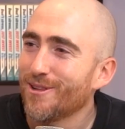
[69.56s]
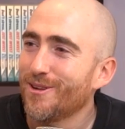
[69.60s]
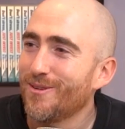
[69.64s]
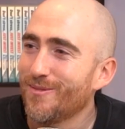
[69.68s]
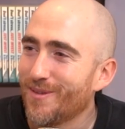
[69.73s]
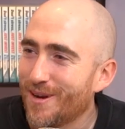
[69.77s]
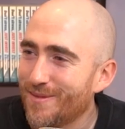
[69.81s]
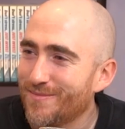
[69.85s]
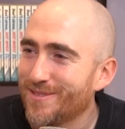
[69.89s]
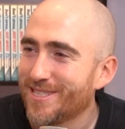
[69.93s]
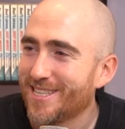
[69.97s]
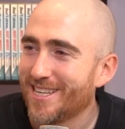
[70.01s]
and
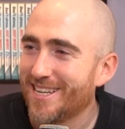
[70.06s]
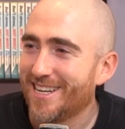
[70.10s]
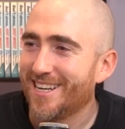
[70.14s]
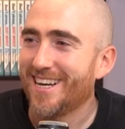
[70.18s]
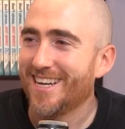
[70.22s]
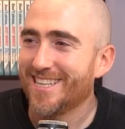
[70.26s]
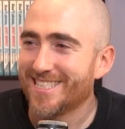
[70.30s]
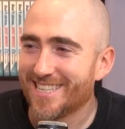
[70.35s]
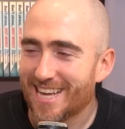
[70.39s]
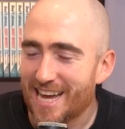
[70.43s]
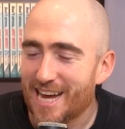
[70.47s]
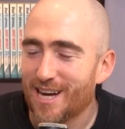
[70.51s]
Webster
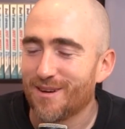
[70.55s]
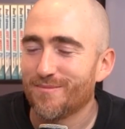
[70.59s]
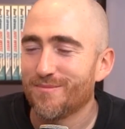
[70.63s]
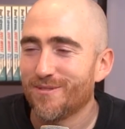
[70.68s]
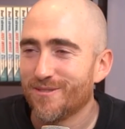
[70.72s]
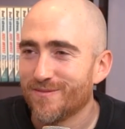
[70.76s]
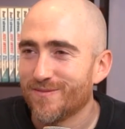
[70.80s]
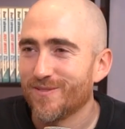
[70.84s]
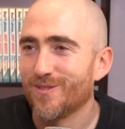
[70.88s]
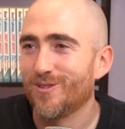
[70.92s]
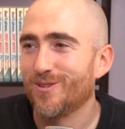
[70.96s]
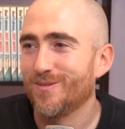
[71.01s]
has
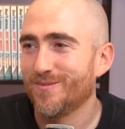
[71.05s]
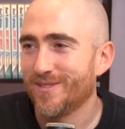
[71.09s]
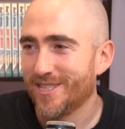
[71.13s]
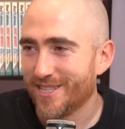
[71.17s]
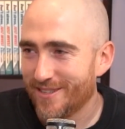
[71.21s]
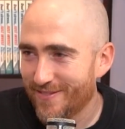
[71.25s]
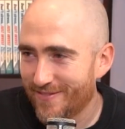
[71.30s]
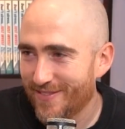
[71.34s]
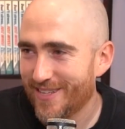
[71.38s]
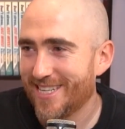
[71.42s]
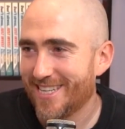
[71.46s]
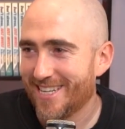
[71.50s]
outperformed
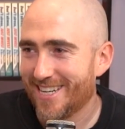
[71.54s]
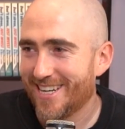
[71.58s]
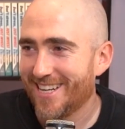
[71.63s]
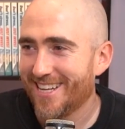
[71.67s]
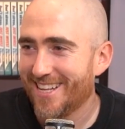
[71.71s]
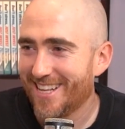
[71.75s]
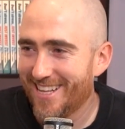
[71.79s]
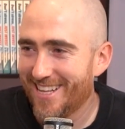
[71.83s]
Nvidia.